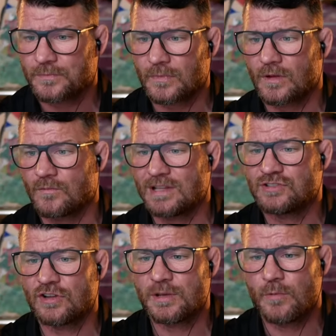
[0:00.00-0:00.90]
Red
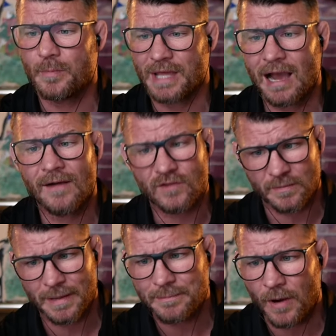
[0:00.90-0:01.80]
Sonja will be out. I've got a
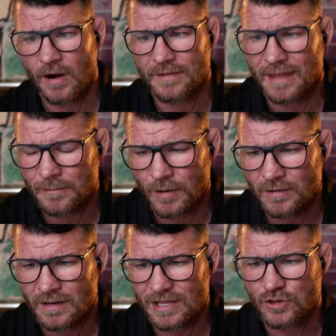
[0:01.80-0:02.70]
big part in that
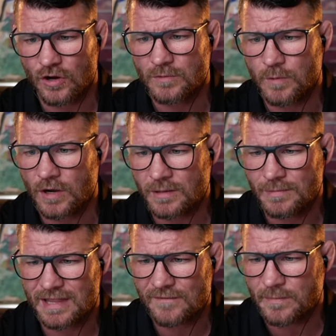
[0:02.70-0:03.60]
one. Enjoyed working
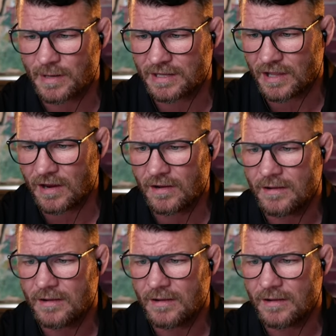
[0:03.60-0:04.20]
with everybody there.